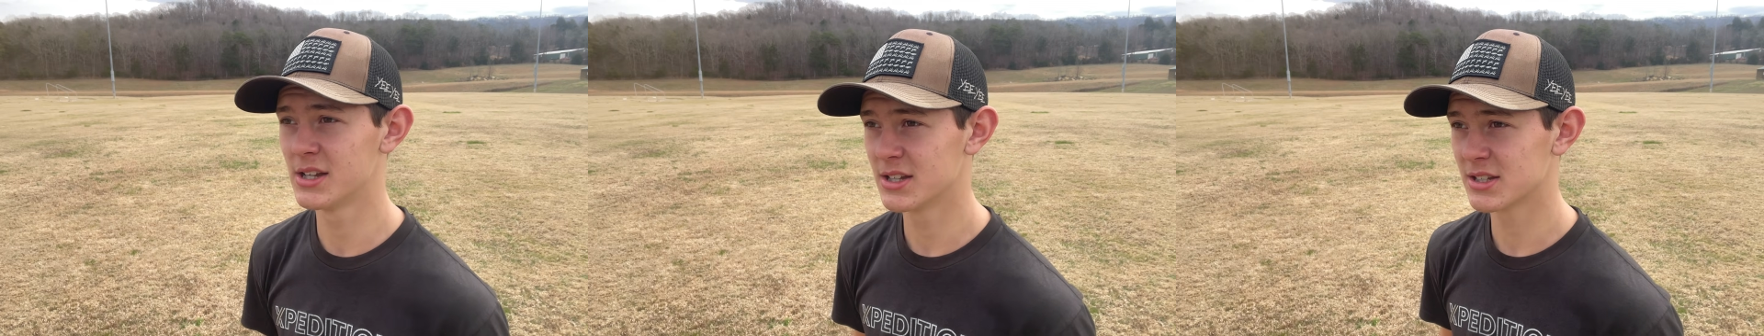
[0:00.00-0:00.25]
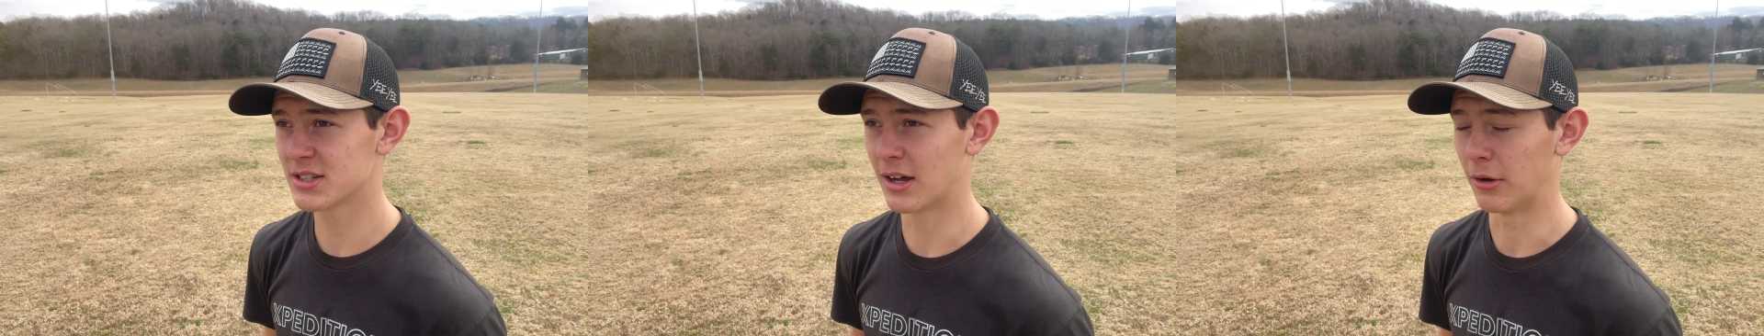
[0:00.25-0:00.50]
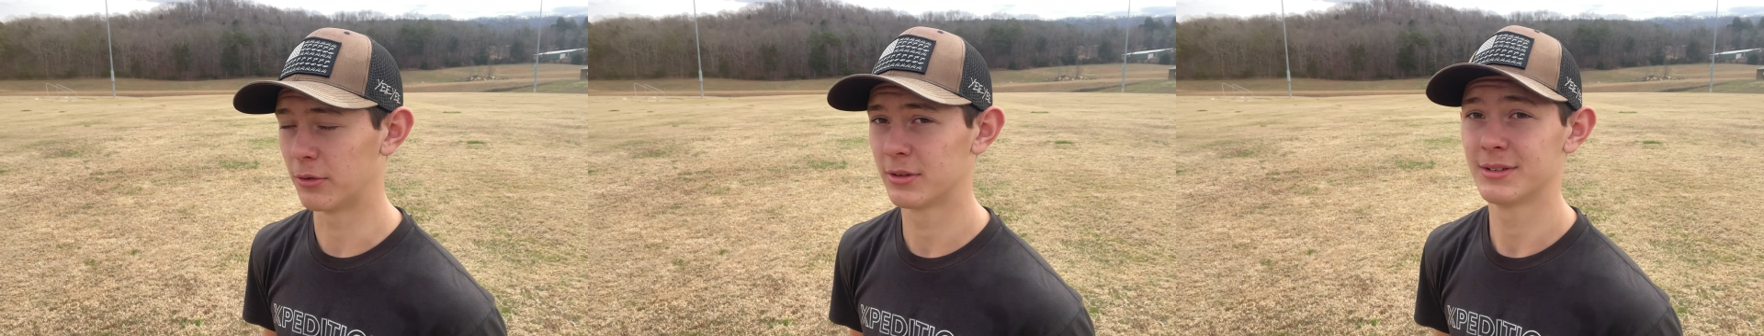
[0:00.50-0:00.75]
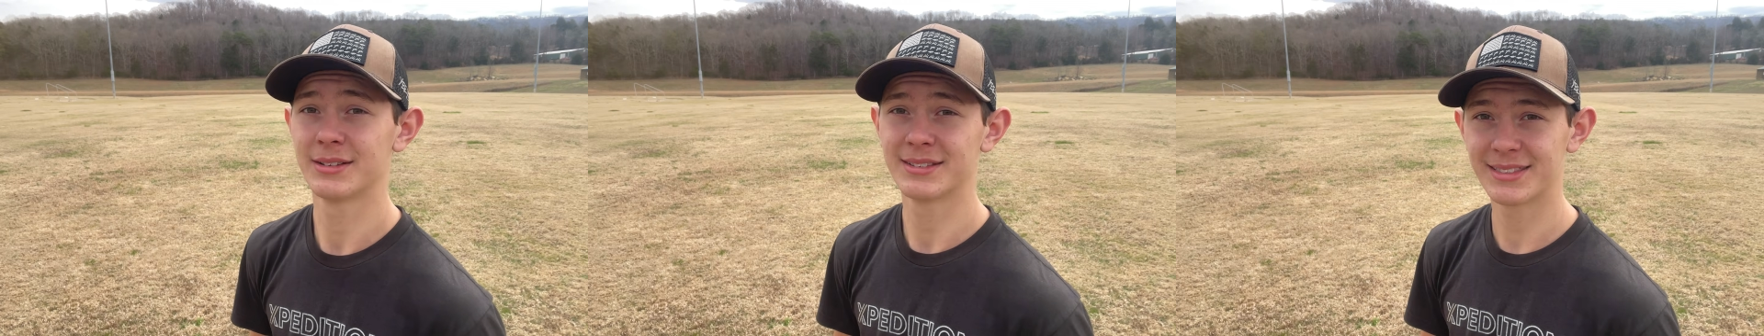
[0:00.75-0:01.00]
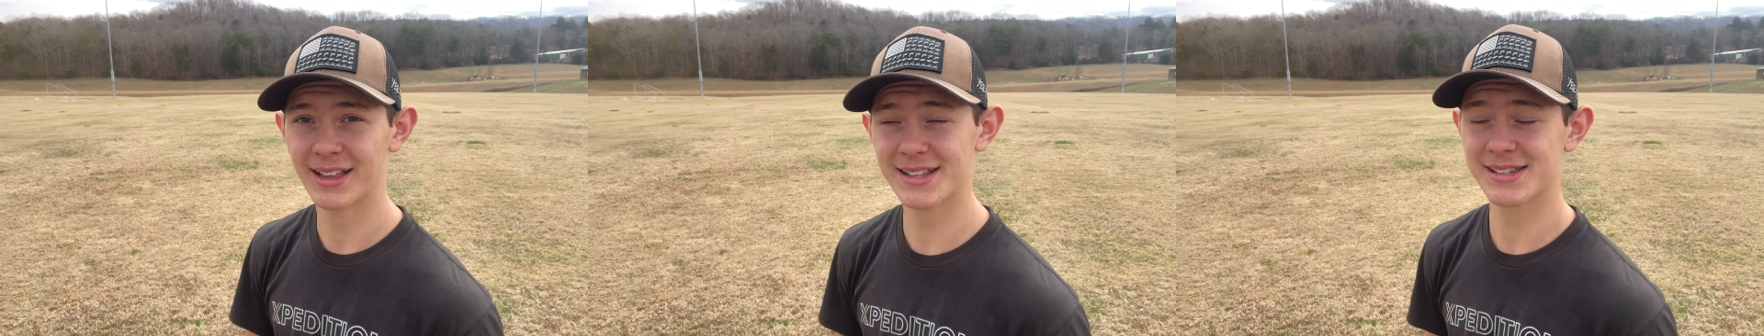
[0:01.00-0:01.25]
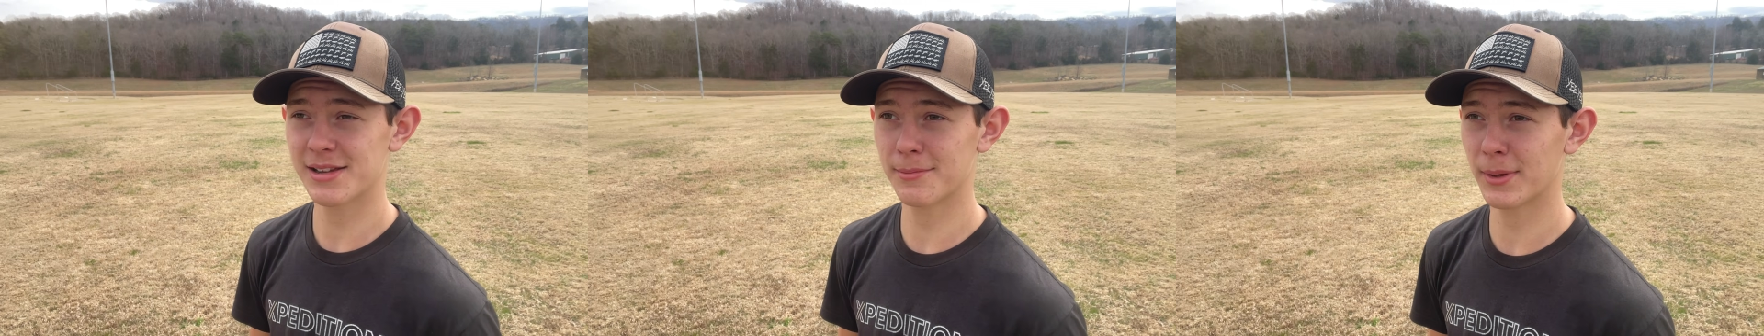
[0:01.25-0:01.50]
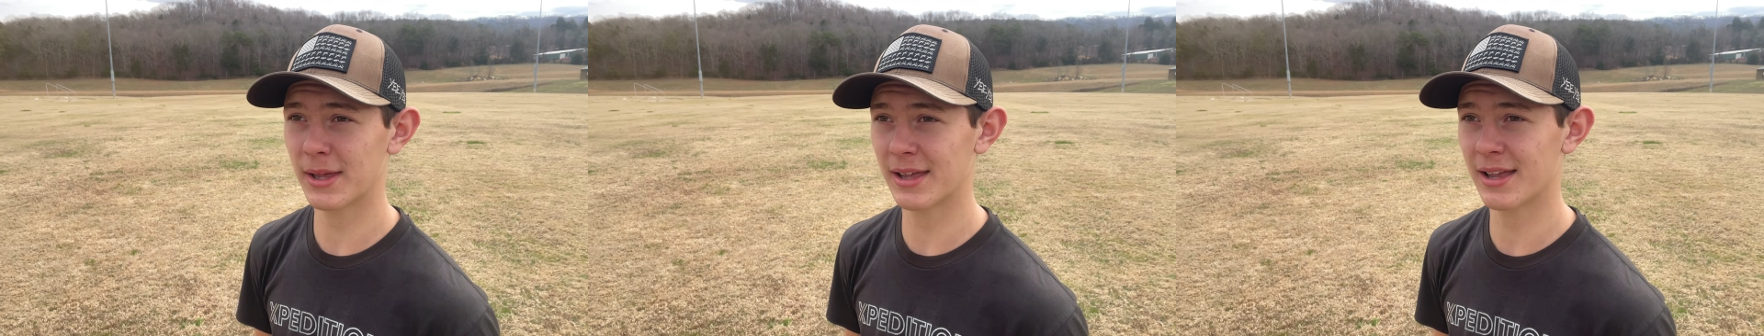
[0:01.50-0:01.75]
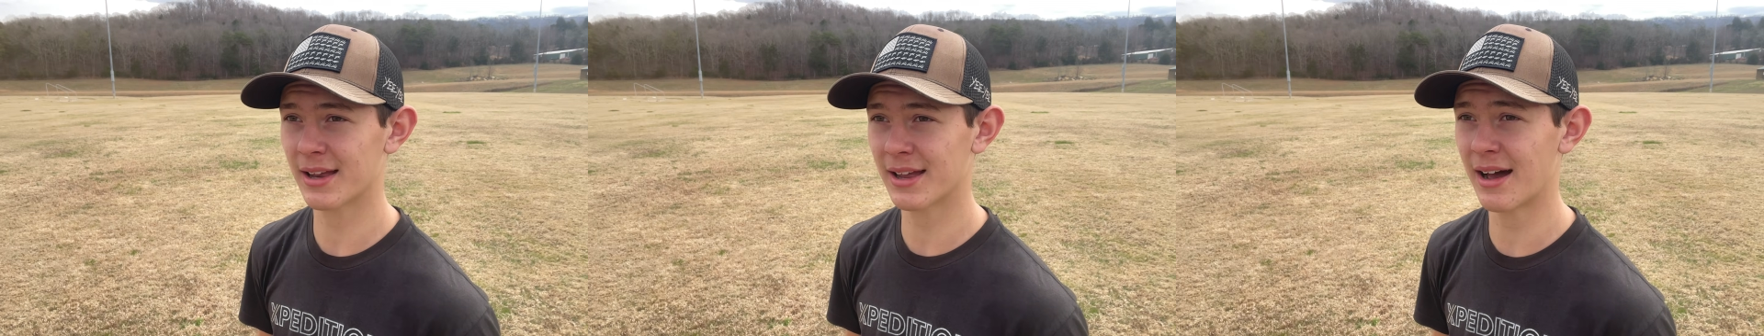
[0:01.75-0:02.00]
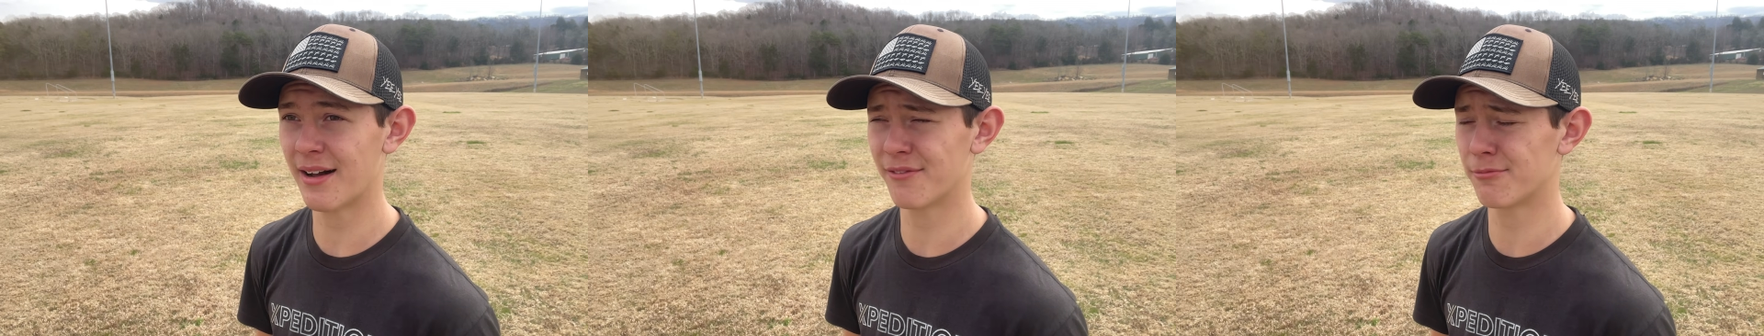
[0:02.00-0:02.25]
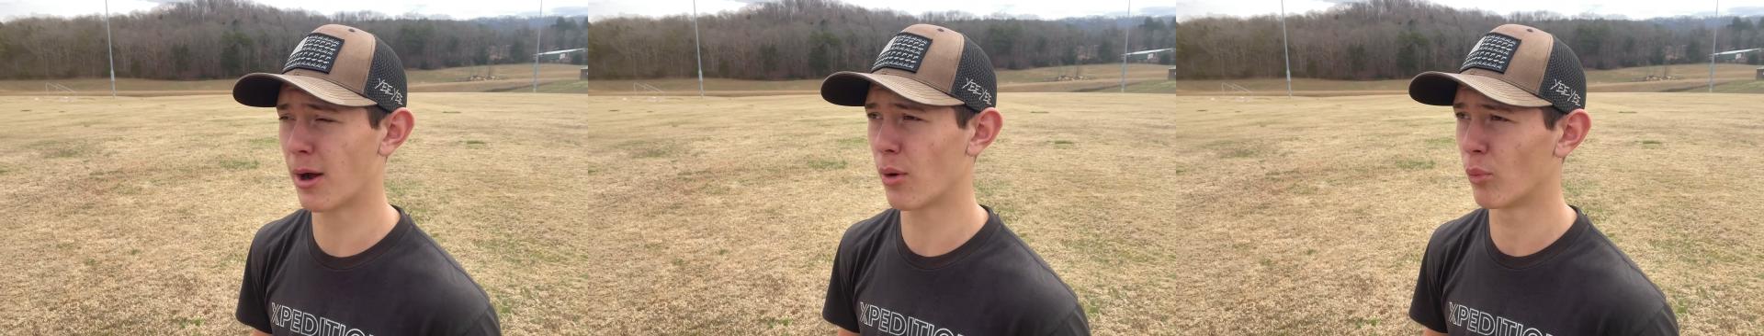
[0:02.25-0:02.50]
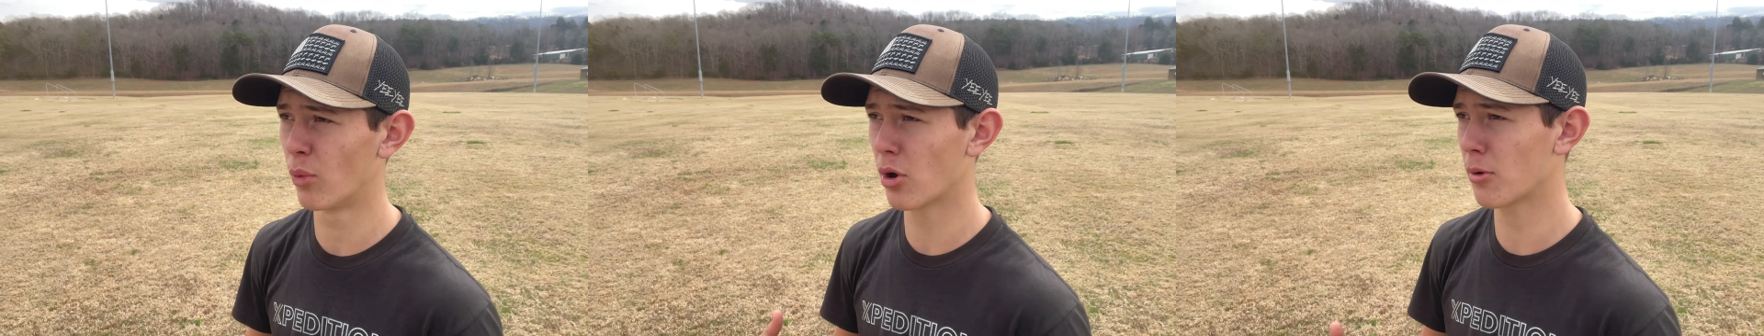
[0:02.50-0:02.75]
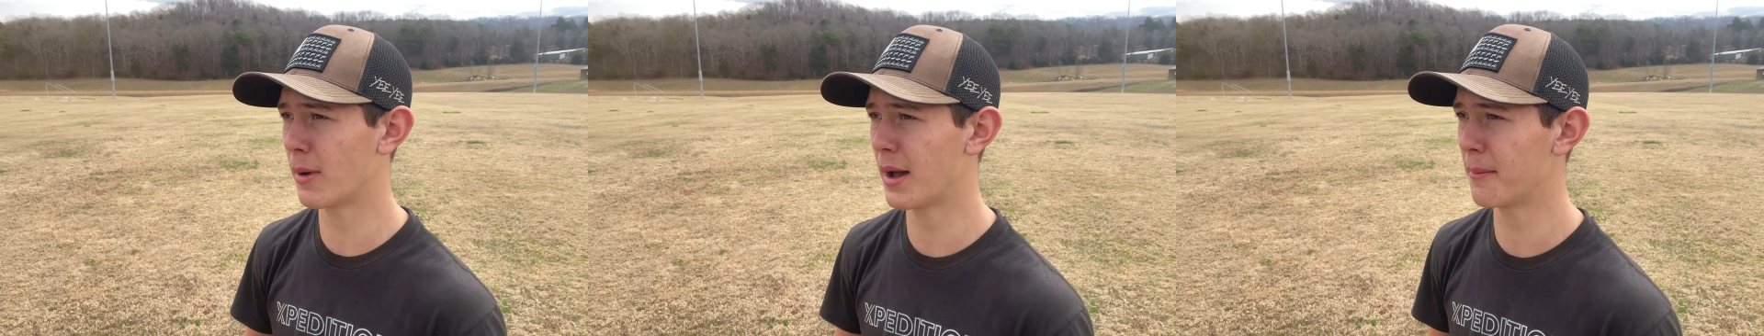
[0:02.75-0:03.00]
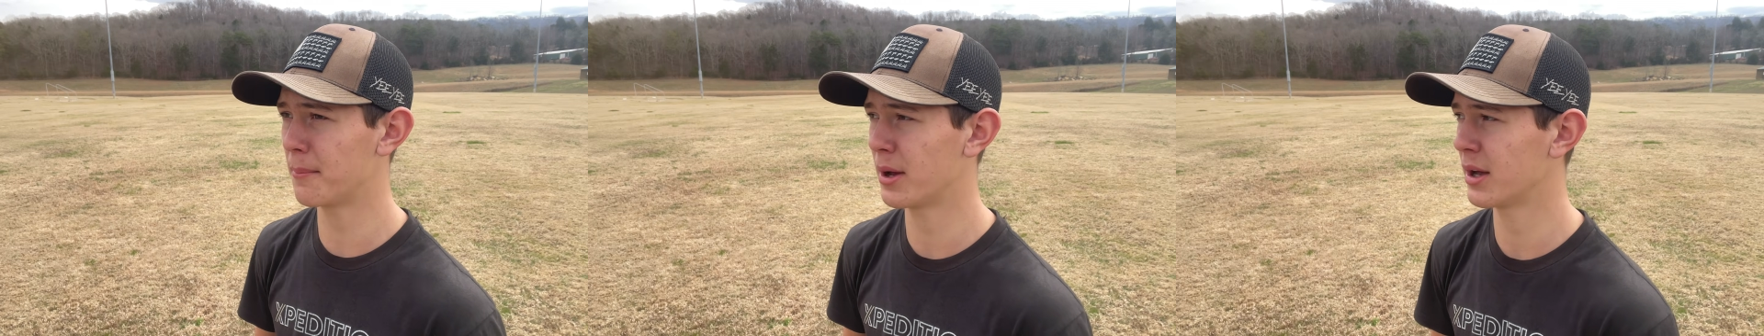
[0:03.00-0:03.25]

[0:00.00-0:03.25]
So that's going to be kind of my warm-up